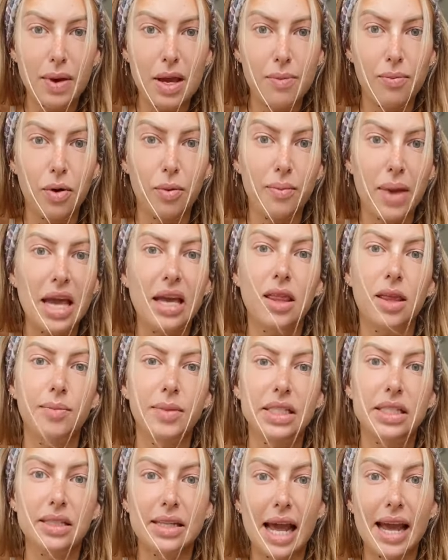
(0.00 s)
people make the
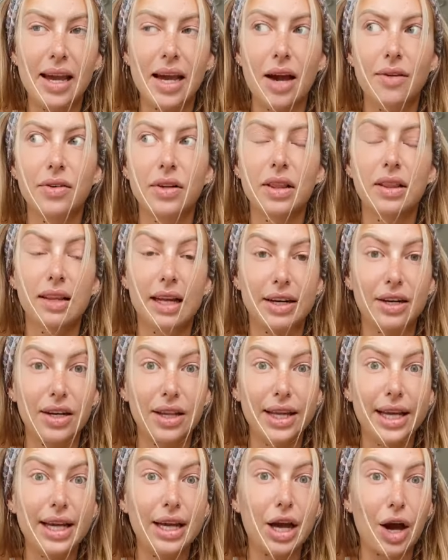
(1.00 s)
mistake of
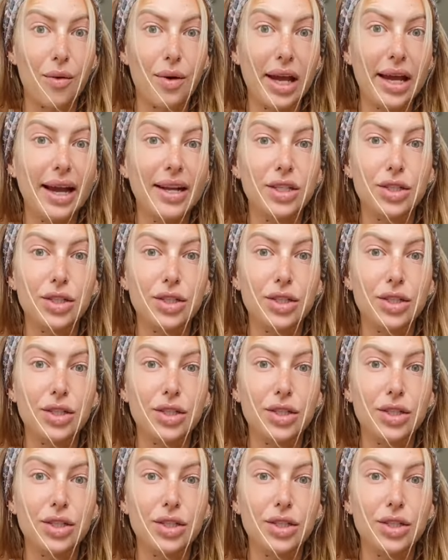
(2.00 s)
literally going